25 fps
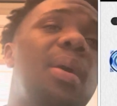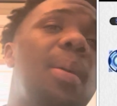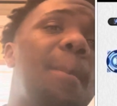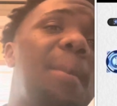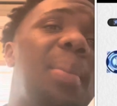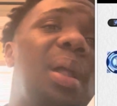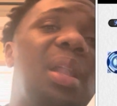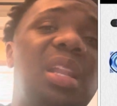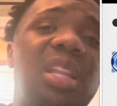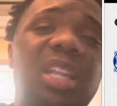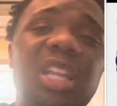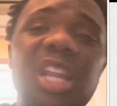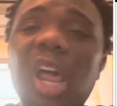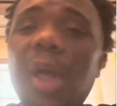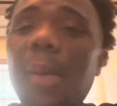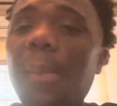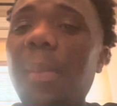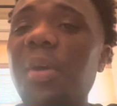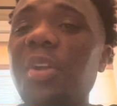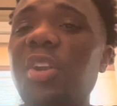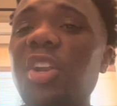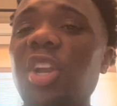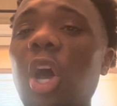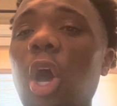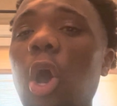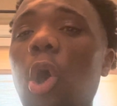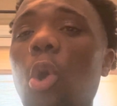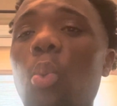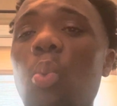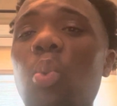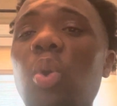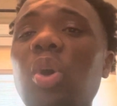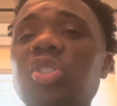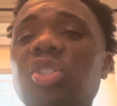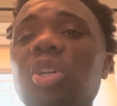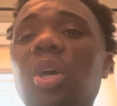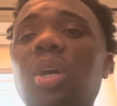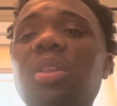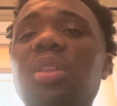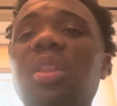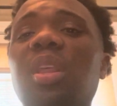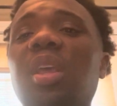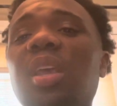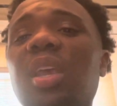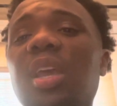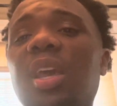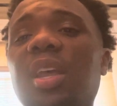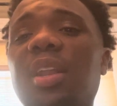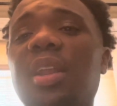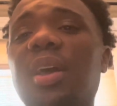But let me know what y'all
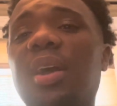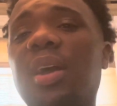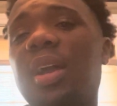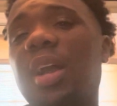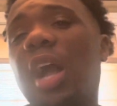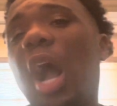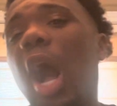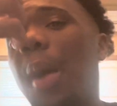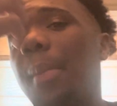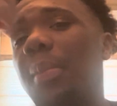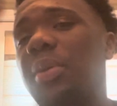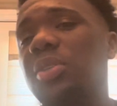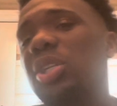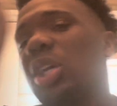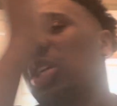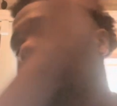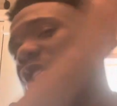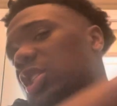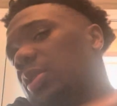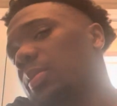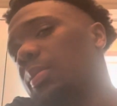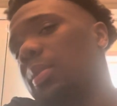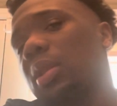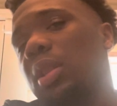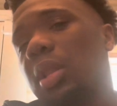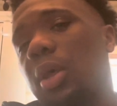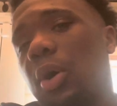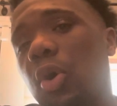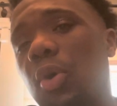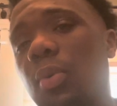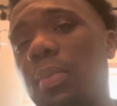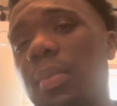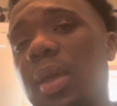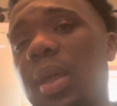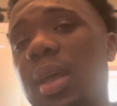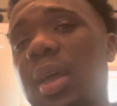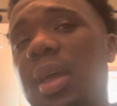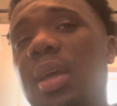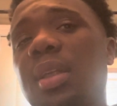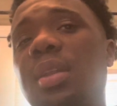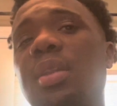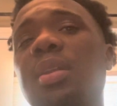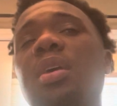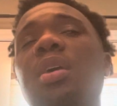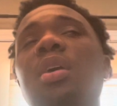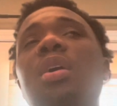think in that comment section below, man.